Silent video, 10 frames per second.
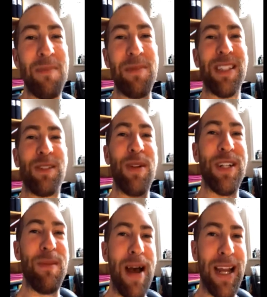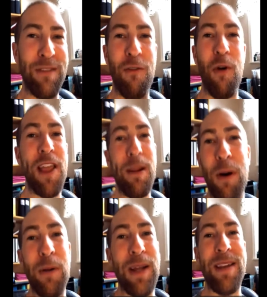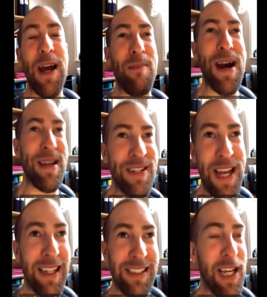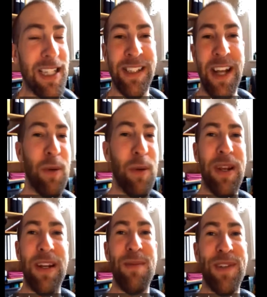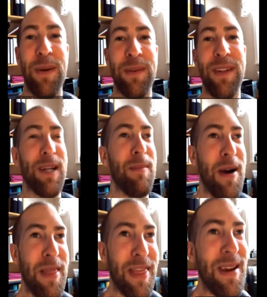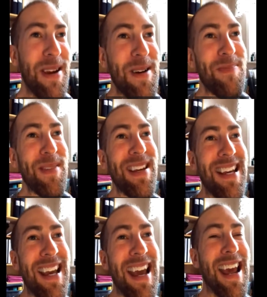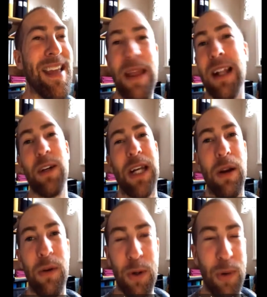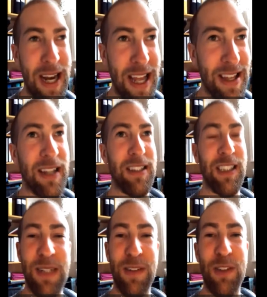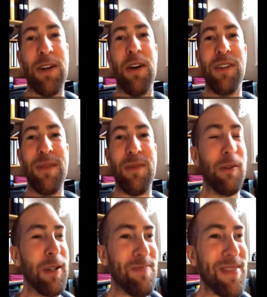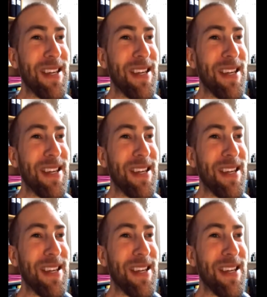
I'm just switching back and forth. I'll probably end up buying the Galaxy S9 when it comes out in like a month, and then I'll regret it, and I'll just give it to my girlfriend probably.